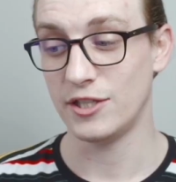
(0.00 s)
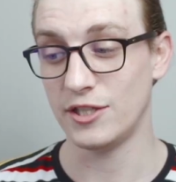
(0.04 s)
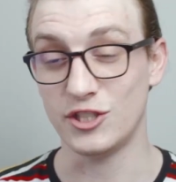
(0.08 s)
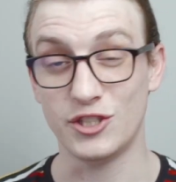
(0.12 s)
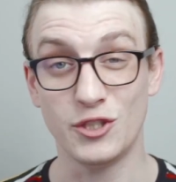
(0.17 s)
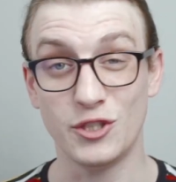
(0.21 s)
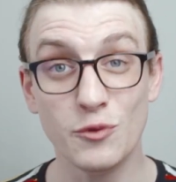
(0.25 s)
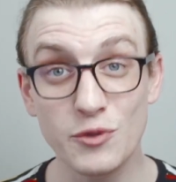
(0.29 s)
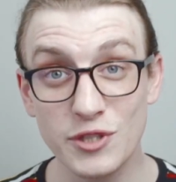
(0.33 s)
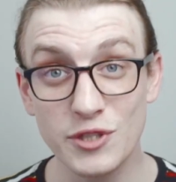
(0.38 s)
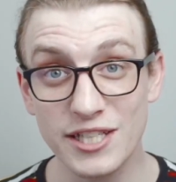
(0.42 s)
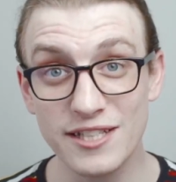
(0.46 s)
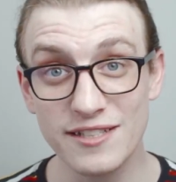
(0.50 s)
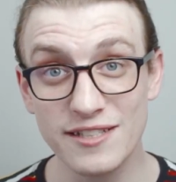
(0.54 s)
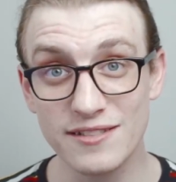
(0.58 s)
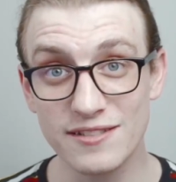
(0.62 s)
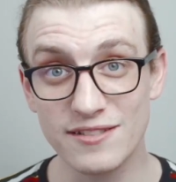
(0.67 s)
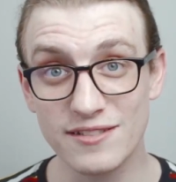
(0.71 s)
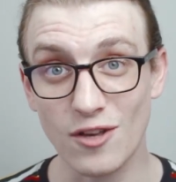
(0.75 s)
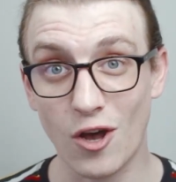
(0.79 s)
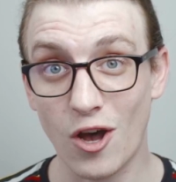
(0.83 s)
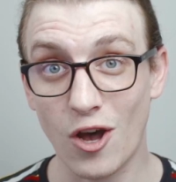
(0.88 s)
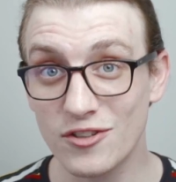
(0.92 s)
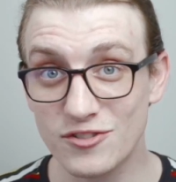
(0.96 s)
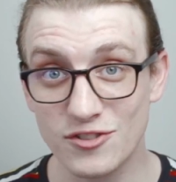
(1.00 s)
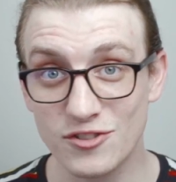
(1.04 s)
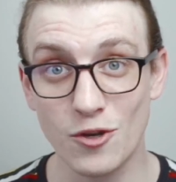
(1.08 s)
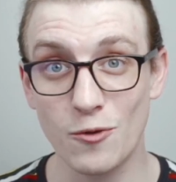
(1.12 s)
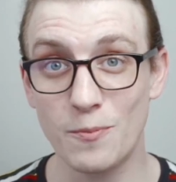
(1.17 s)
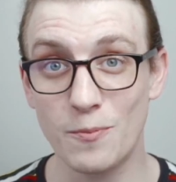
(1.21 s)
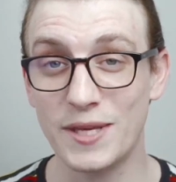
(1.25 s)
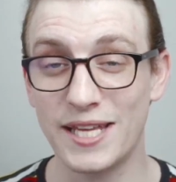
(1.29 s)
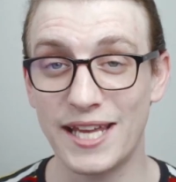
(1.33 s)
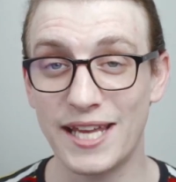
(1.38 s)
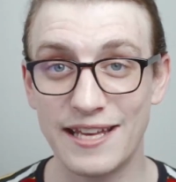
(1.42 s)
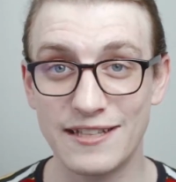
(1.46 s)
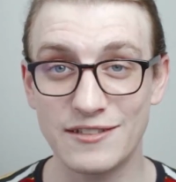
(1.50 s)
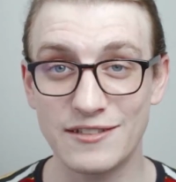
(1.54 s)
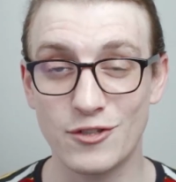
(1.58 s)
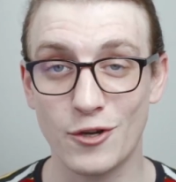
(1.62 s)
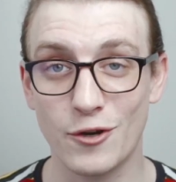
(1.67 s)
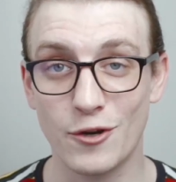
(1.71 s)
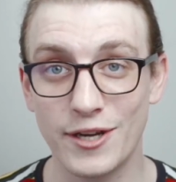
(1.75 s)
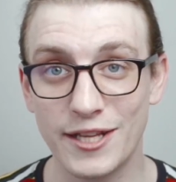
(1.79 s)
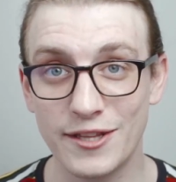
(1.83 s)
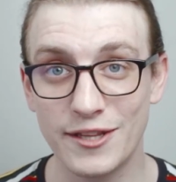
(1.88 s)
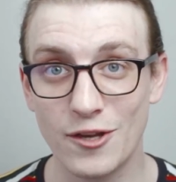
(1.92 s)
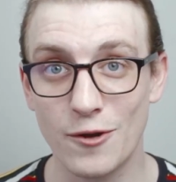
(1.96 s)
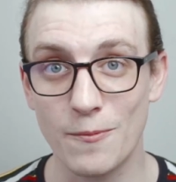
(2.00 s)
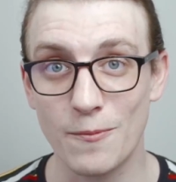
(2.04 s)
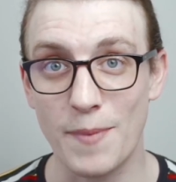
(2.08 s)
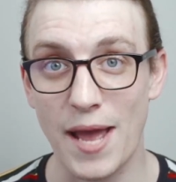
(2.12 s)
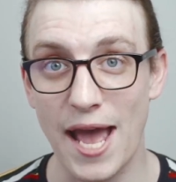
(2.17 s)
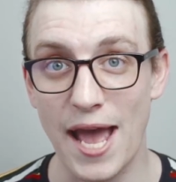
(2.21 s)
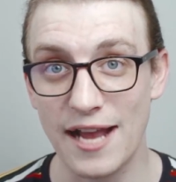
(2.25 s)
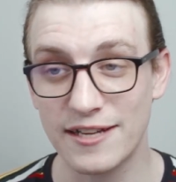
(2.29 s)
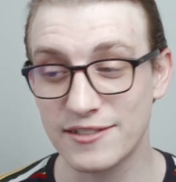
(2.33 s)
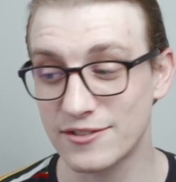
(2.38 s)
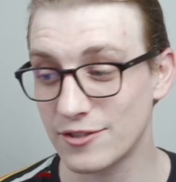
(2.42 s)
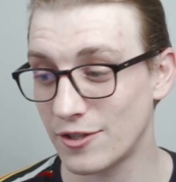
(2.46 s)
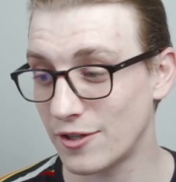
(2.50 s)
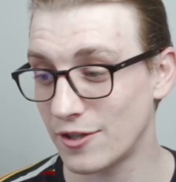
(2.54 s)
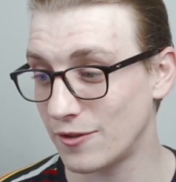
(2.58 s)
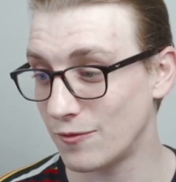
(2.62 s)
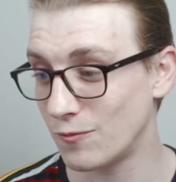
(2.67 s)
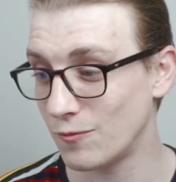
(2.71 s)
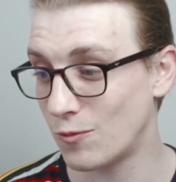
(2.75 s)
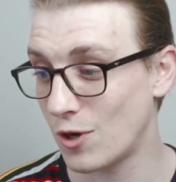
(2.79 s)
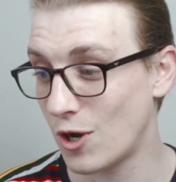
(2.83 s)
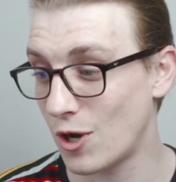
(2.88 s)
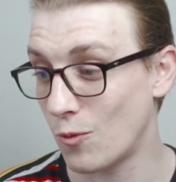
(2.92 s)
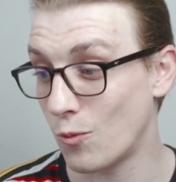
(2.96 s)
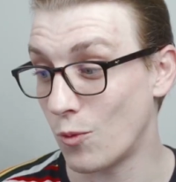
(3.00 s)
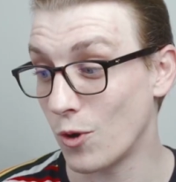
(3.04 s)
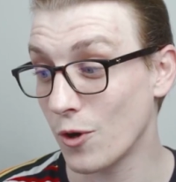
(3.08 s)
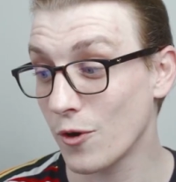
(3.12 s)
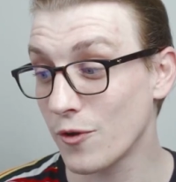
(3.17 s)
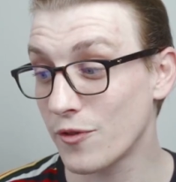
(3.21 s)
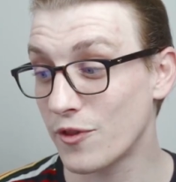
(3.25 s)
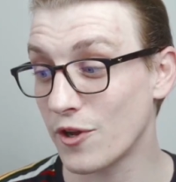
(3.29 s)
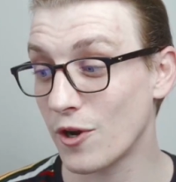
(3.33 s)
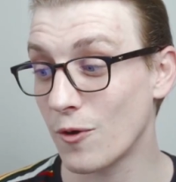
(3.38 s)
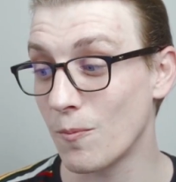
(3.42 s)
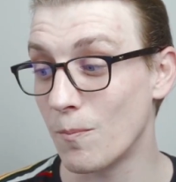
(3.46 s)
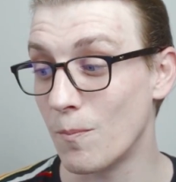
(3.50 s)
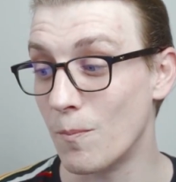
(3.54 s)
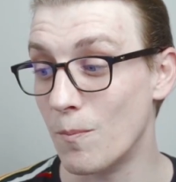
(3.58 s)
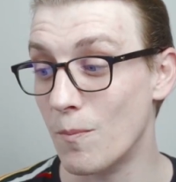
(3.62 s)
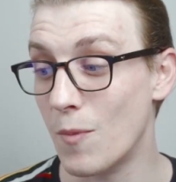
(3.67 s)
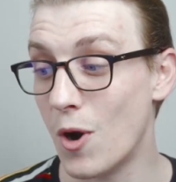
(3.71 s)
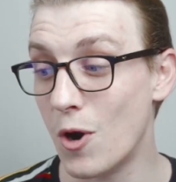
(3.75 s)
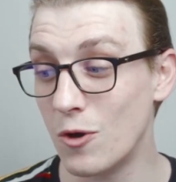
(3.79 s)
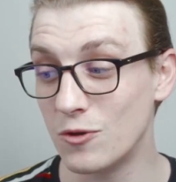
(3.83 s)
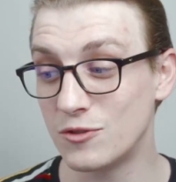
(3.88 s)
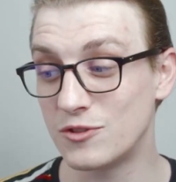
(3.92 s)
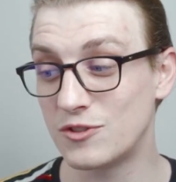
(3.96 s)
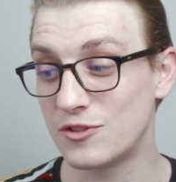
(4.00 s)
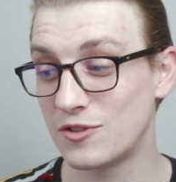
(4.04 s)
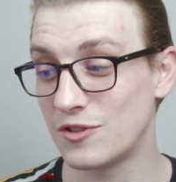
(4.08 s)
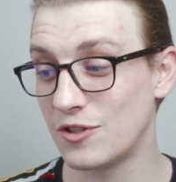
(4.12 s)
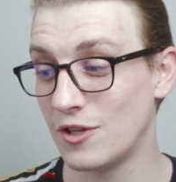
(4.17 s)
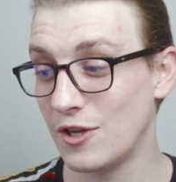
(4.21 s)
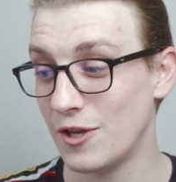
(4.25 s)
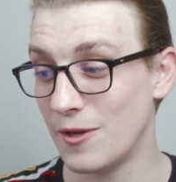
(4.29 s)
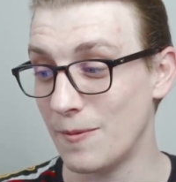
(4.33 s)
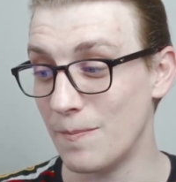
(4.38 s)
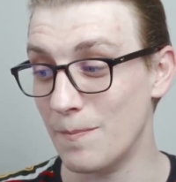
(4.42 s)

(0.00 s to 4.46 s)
Unions also began turning their backs on what were their most